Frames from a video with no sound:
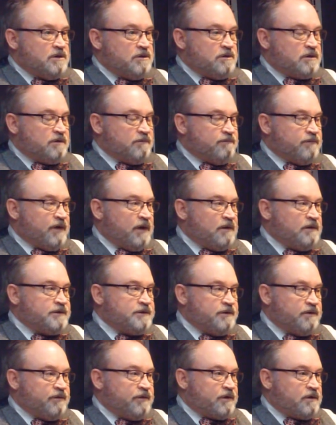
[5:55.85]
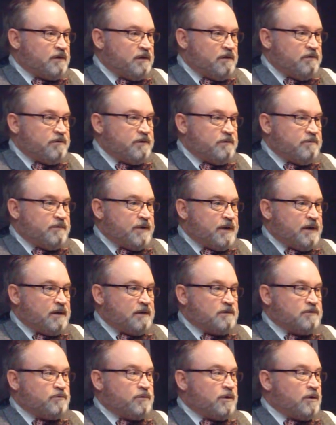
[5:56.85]
You can volunteer in the clothing
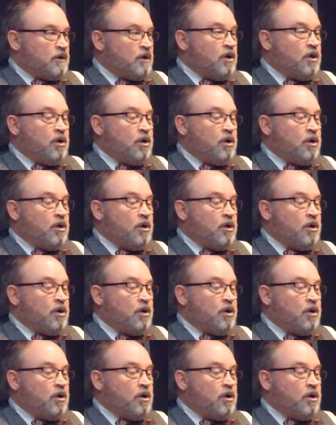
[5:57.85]
bank because we are